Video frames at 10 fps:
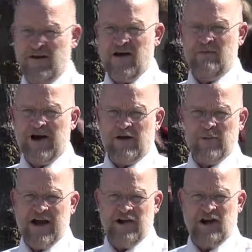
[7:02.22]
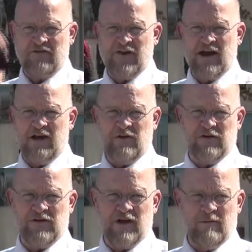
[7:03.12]
Baader-Meinhof gang
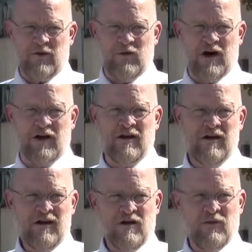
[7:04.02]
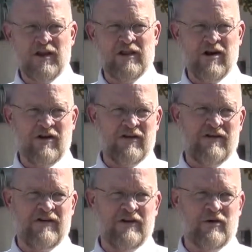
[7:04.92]
was the number one. We learned
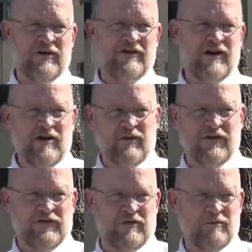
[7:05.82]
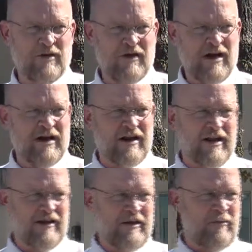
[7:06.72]
to deal with terrorism on a
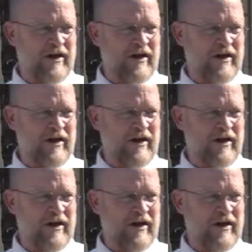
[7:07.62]
daily